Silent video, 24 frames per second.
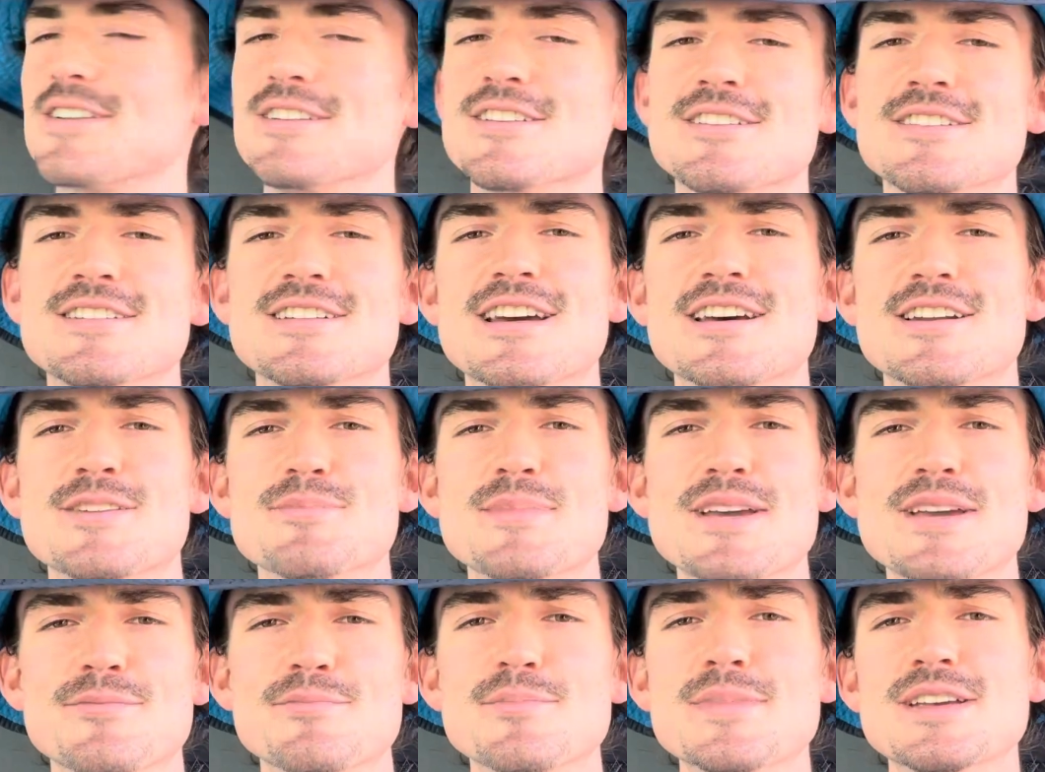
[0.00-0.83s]
learn how to
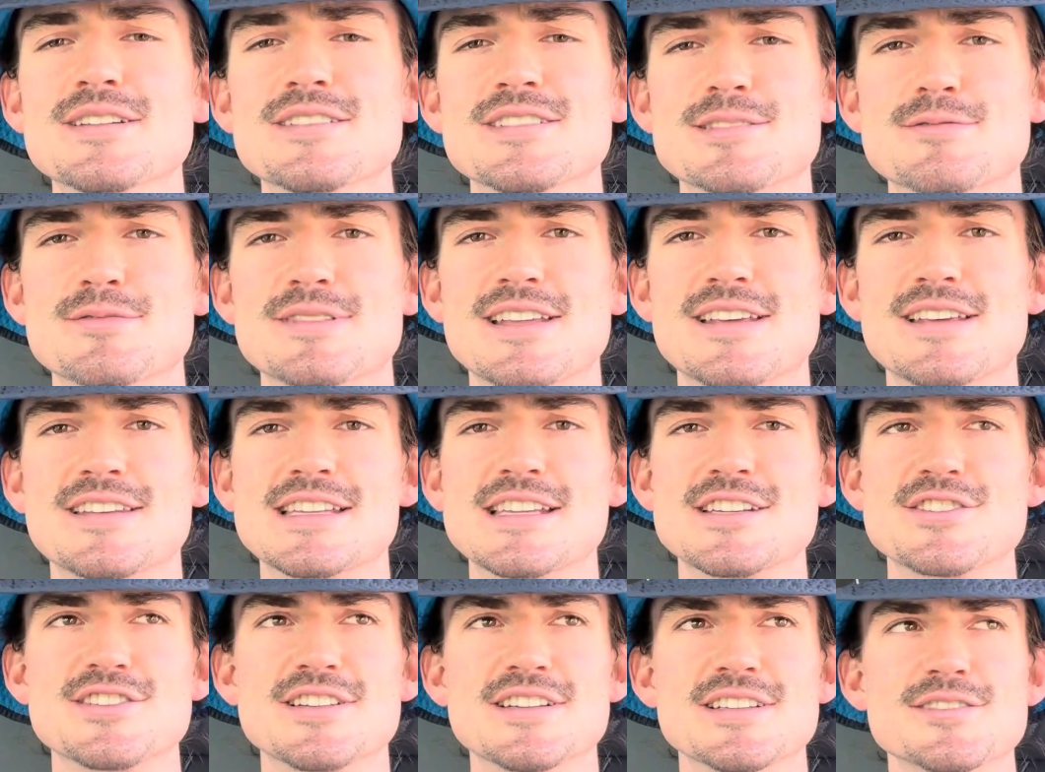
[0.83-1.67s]
make meals without
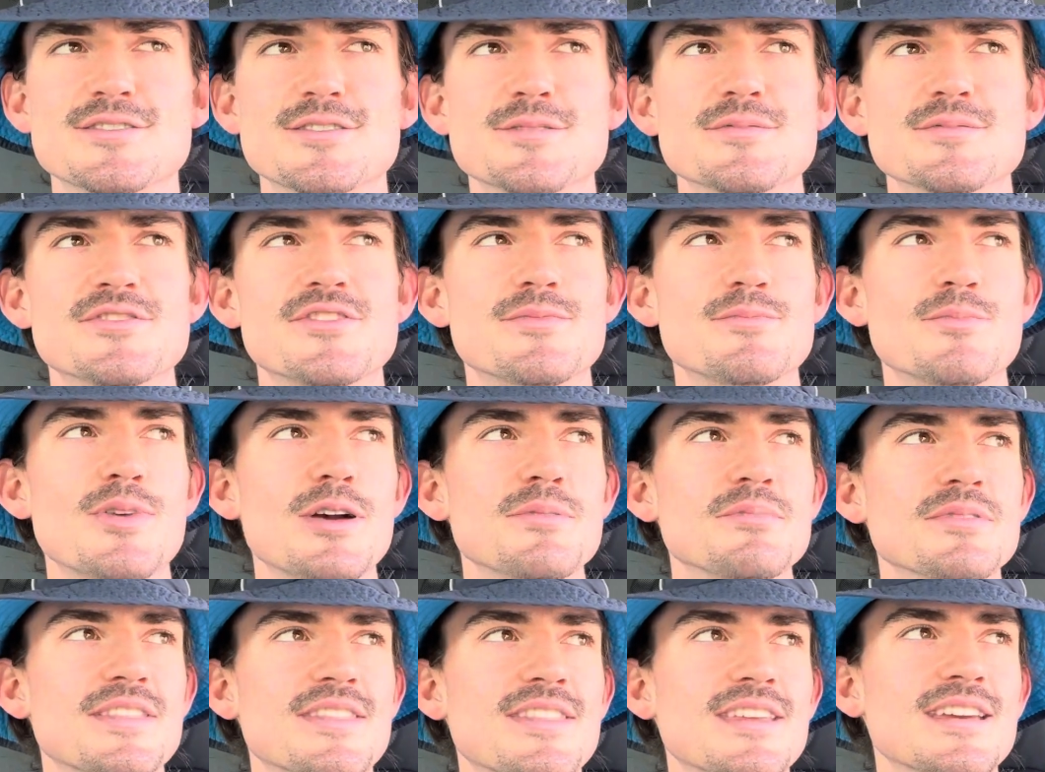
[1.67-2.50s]
that shit. So I'm
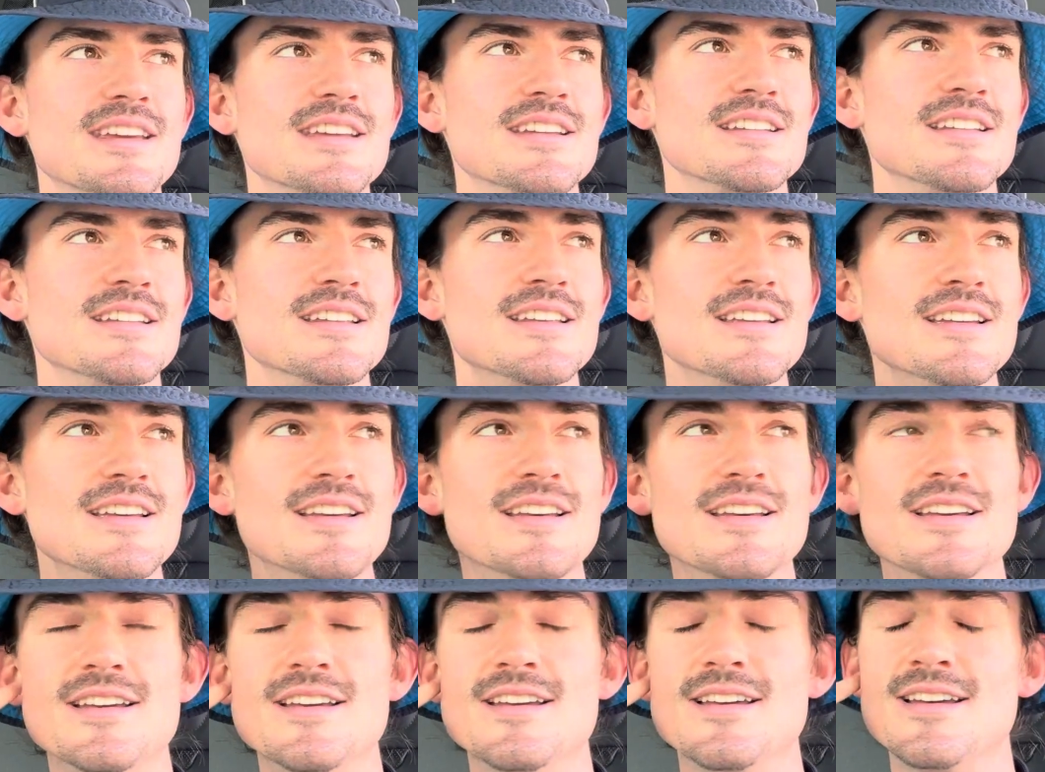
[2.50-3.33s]
probably thinking,
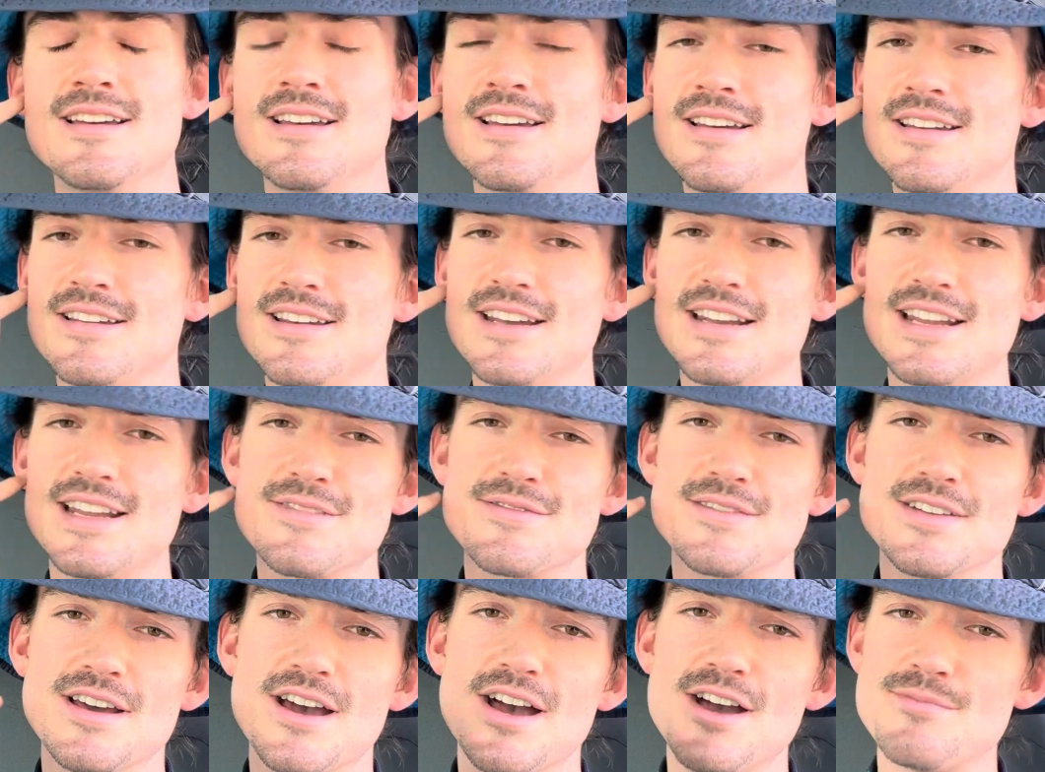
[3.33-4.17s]
gonna
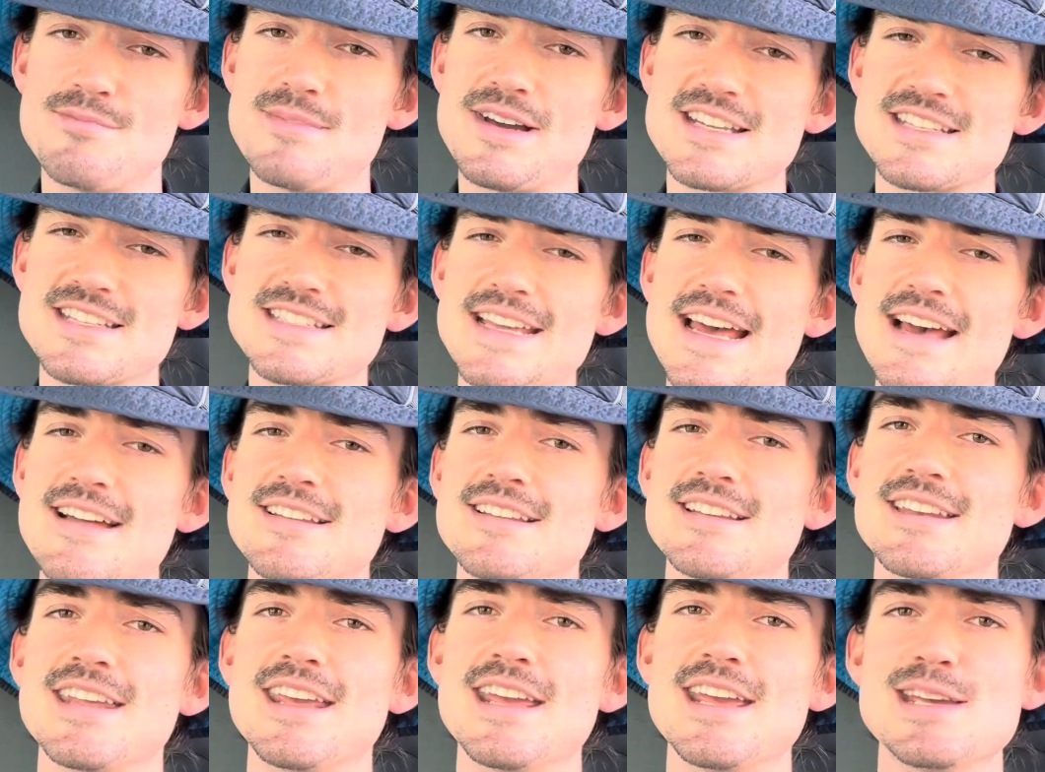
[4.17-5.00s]
have to up my
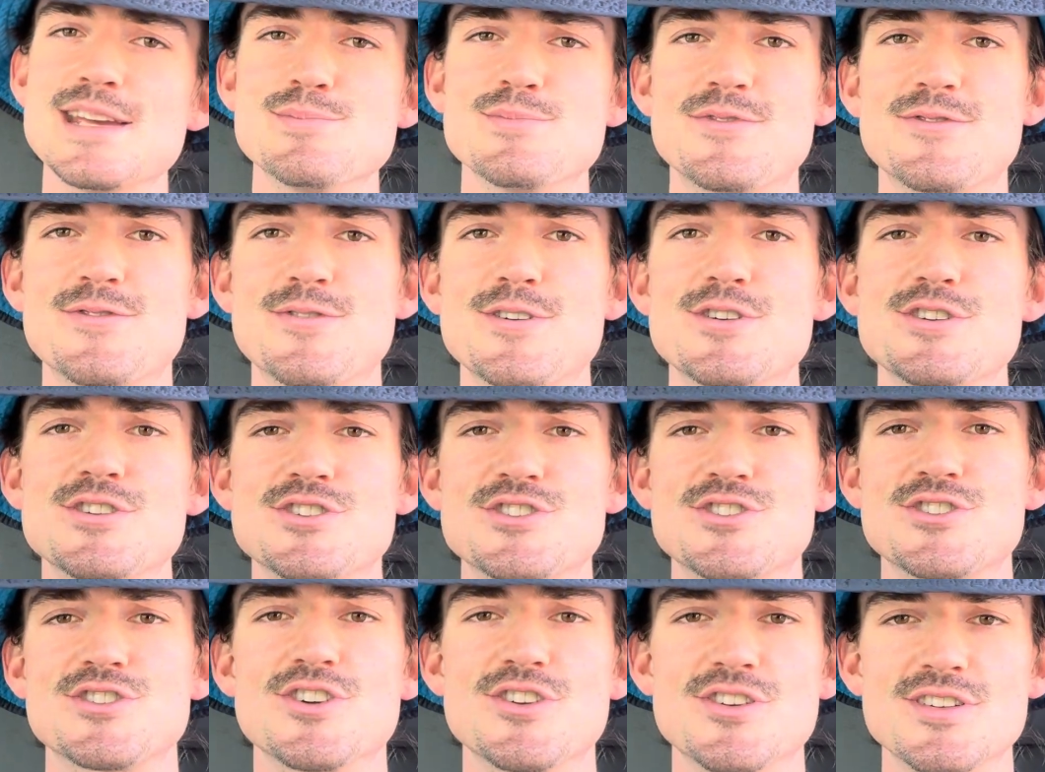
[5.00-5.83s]
salad game for
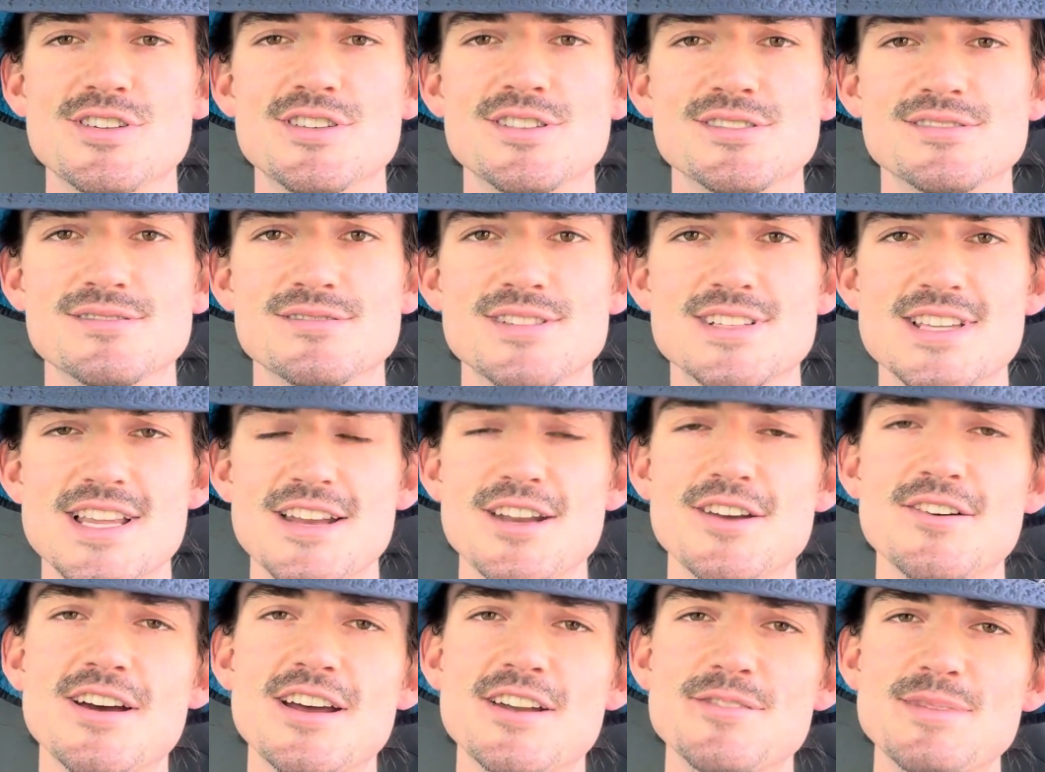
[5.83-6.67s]
sure. Cause I
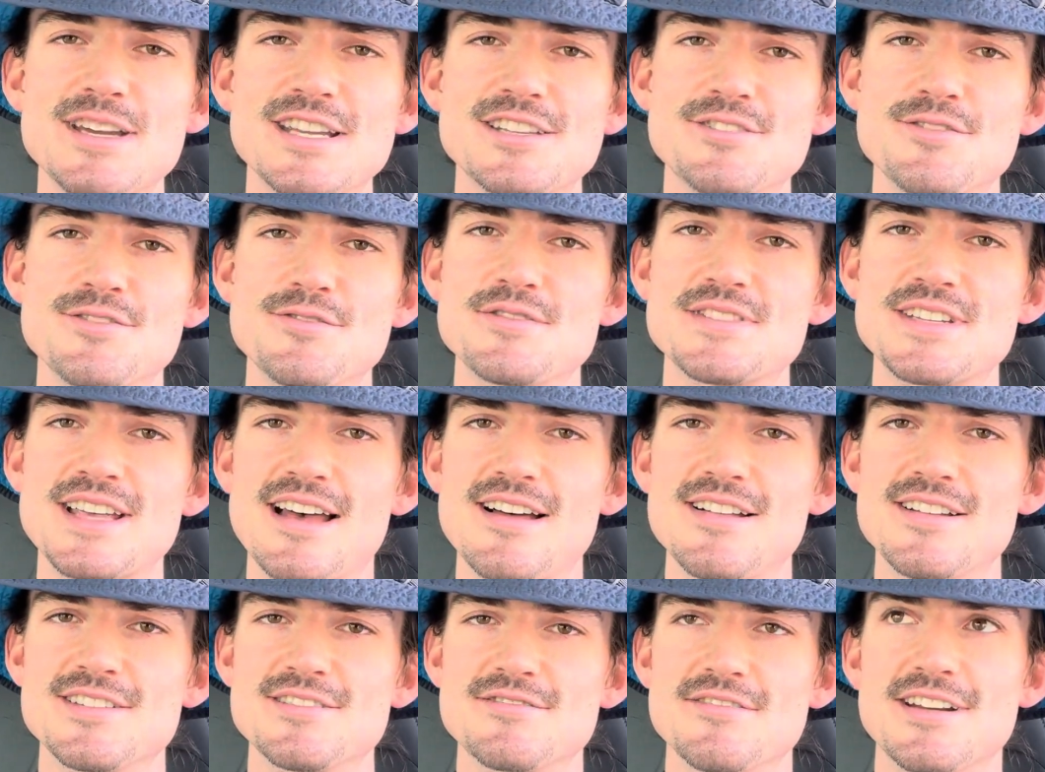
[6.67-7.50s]
know how to make two
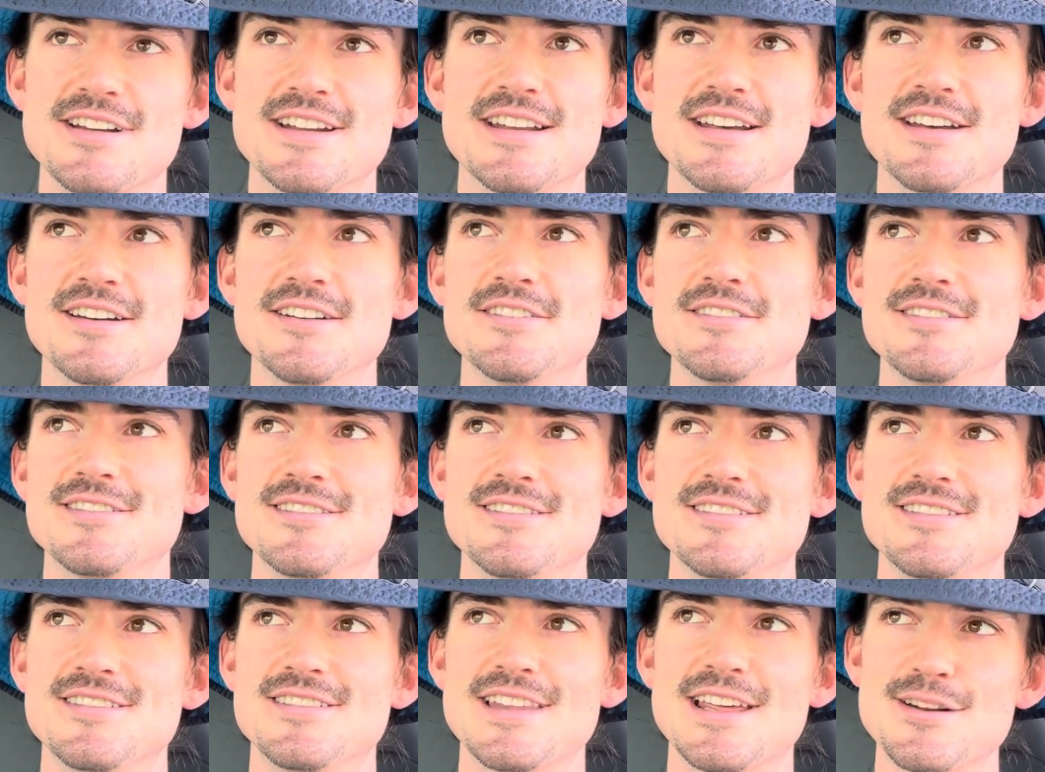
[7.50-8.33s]
salads right now
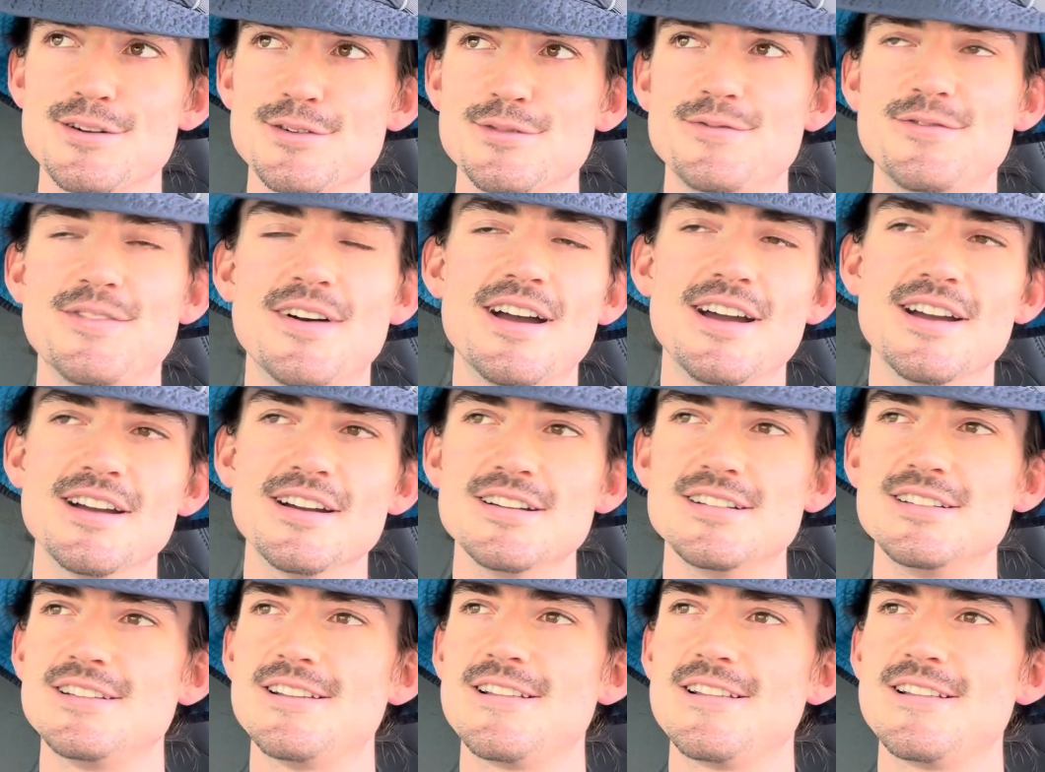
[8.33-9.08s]
that are fire.